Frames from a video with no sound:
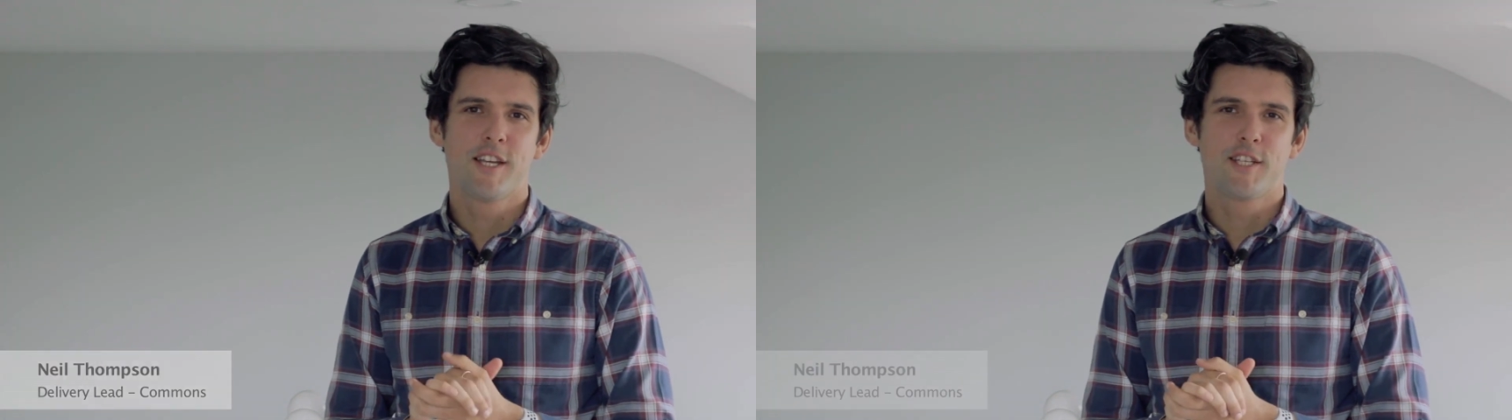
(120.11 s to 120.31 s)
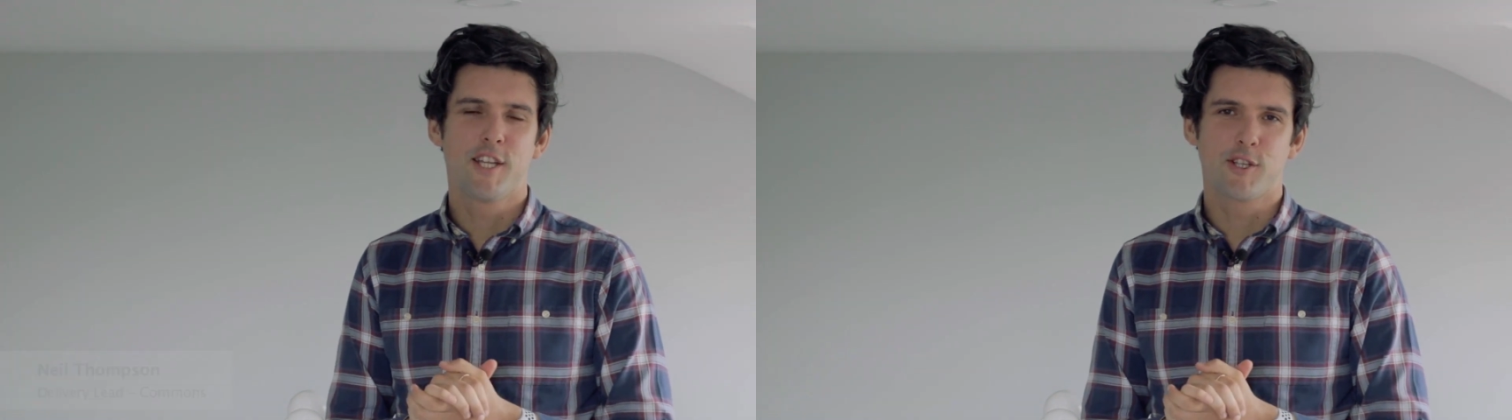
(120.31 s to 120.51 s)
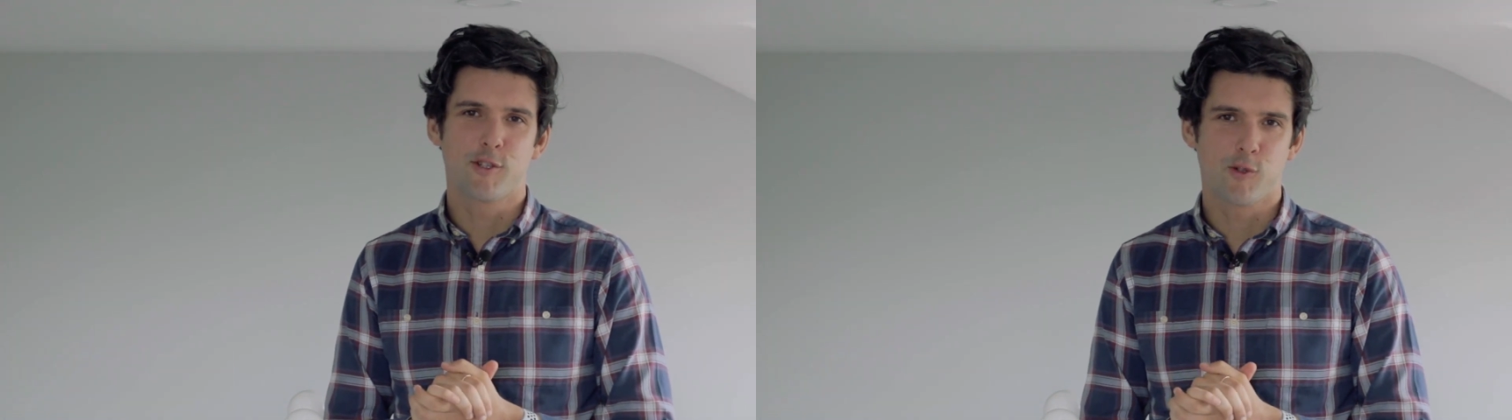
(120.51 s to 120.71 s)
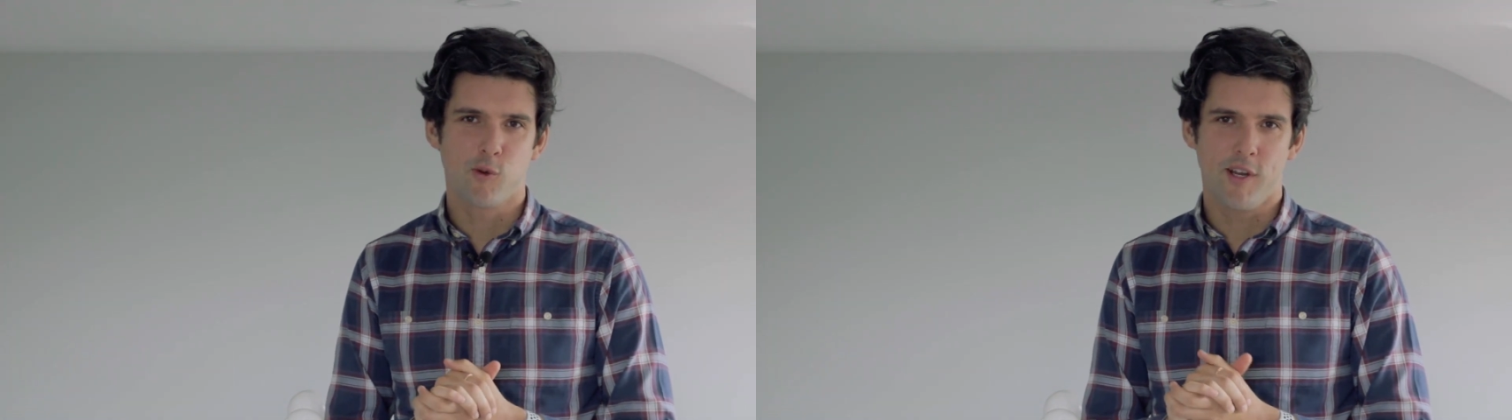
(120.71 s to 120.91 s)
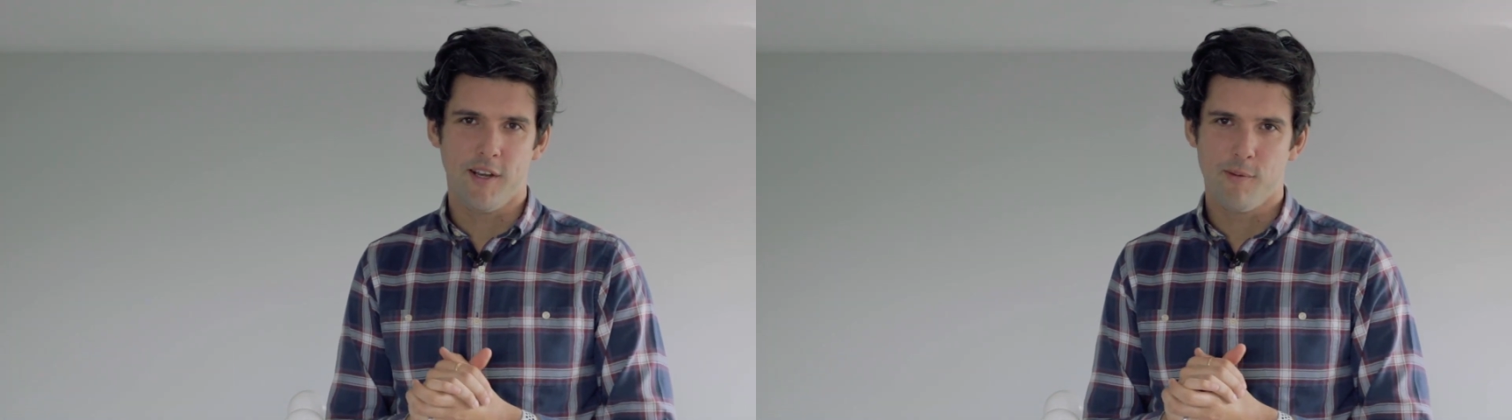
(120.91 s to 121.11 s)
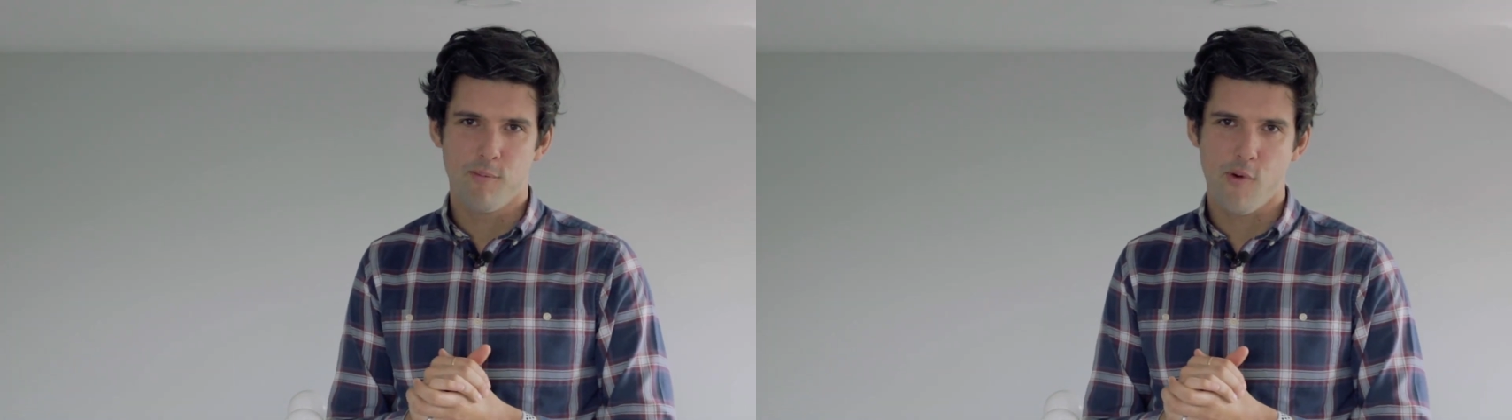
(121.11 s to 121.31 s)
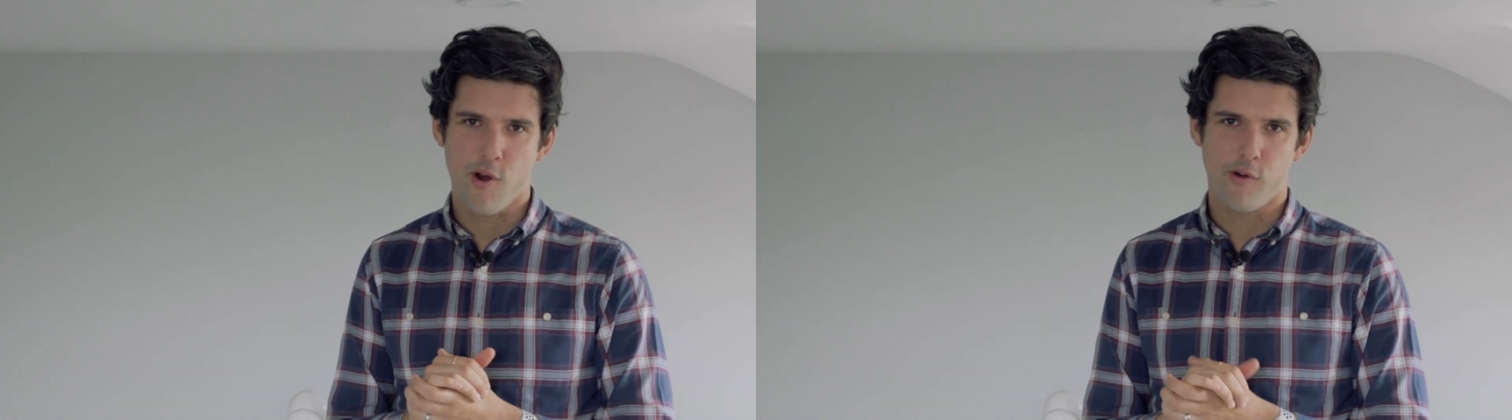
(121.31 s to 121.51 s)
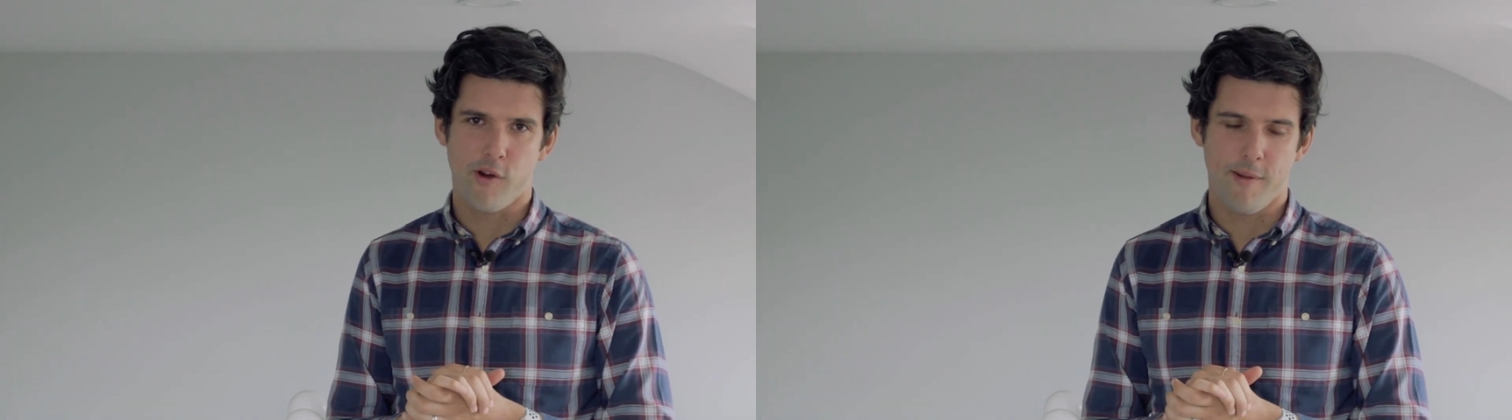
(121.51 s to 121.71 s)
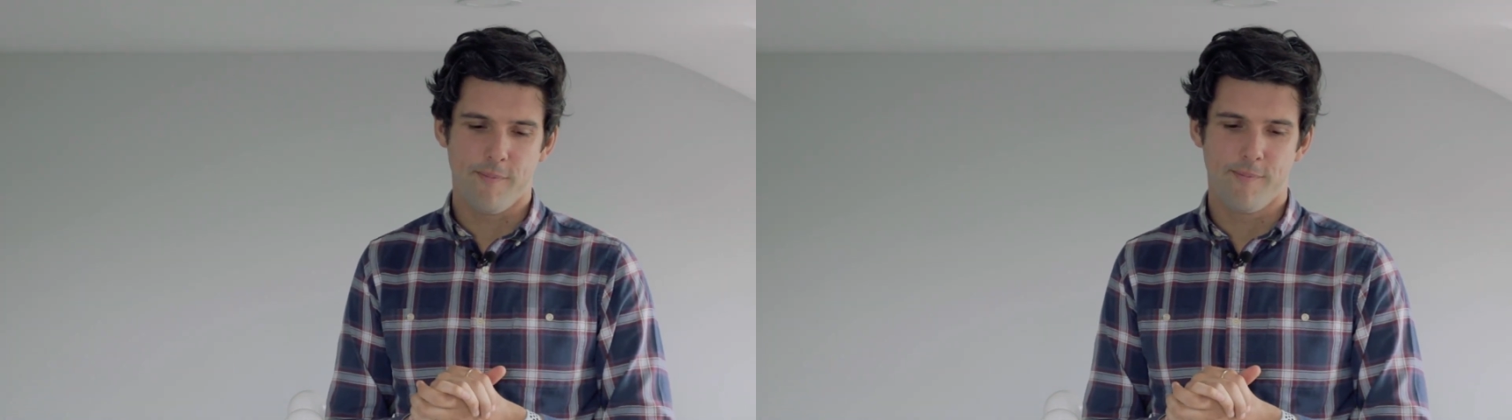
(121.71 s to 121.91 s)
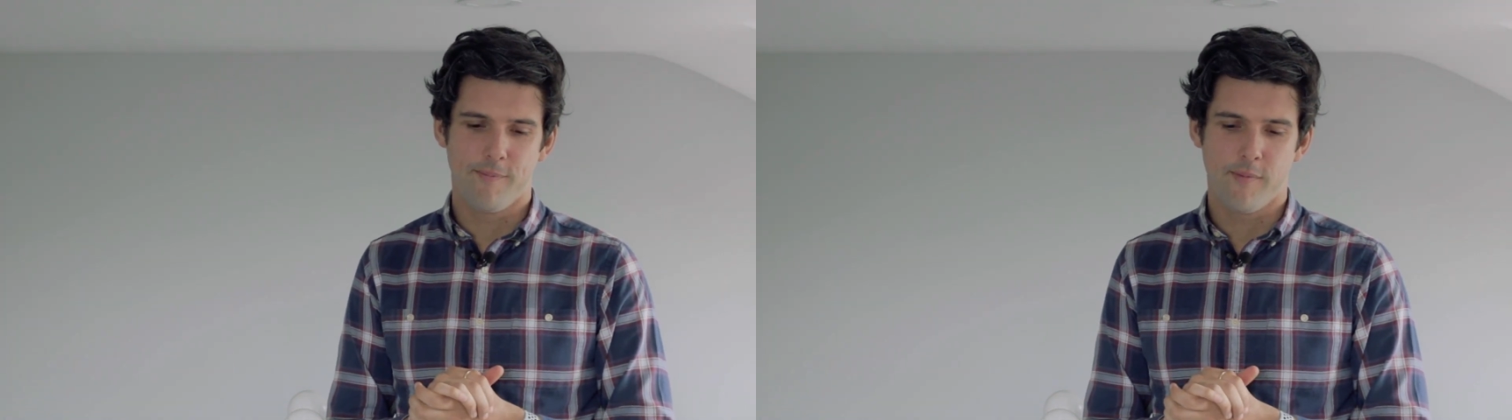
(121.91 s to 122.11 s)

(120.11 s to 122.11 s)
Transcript: Digital Twin Programme.